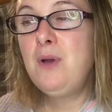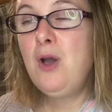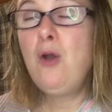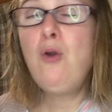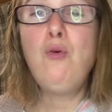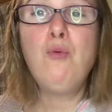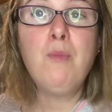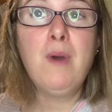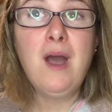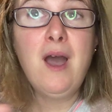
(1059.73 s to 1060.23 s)

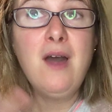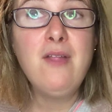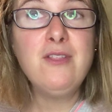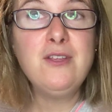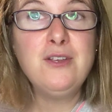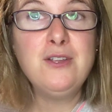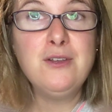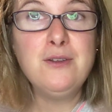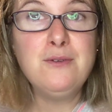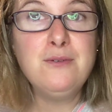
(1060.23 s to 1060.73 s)
oh, my other
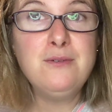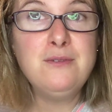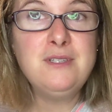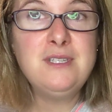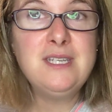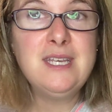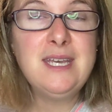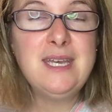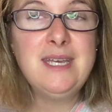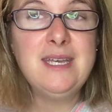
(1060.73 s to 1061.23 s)

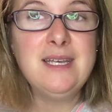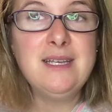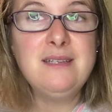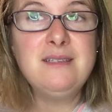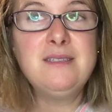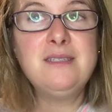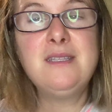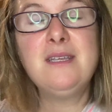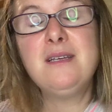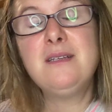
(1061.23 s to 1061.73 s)
news
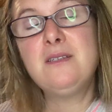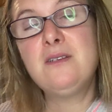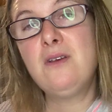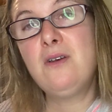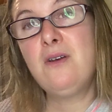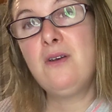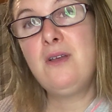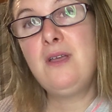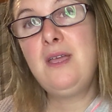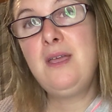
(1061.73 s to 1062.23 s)
is that
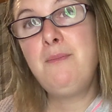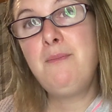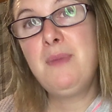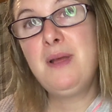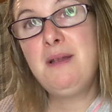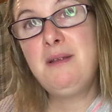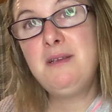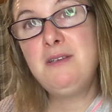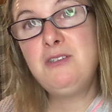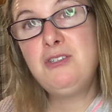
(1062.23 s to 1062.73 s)
I
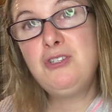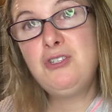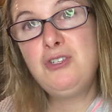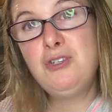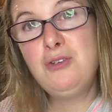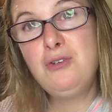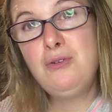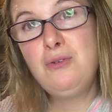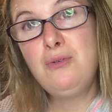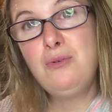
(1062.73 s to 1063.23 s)
managed
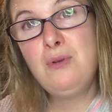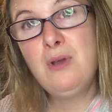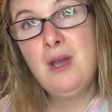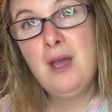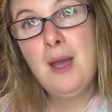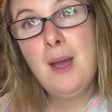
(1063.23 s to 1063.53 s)
to